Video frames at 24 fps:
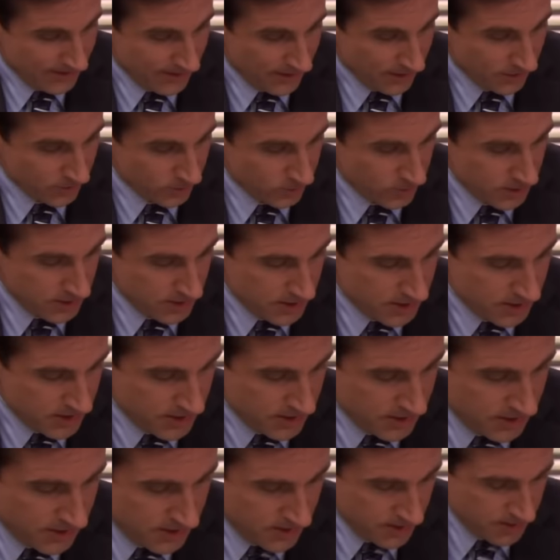that we
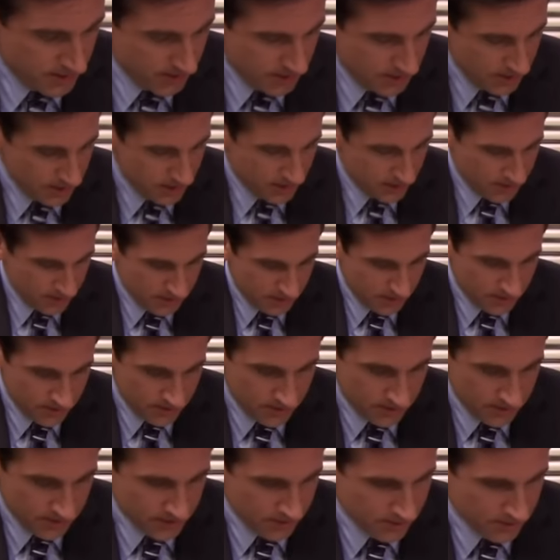did indeed.
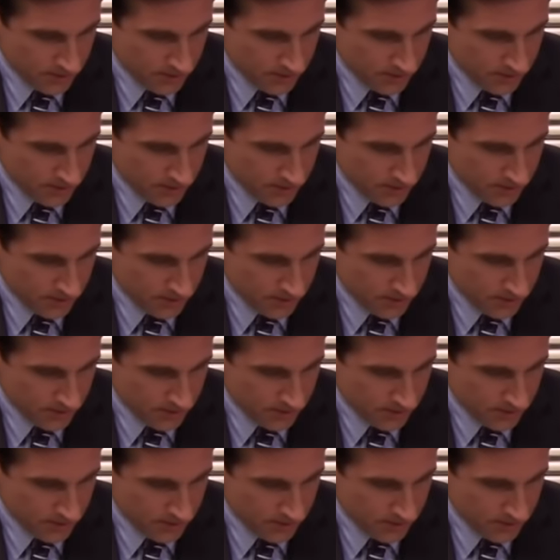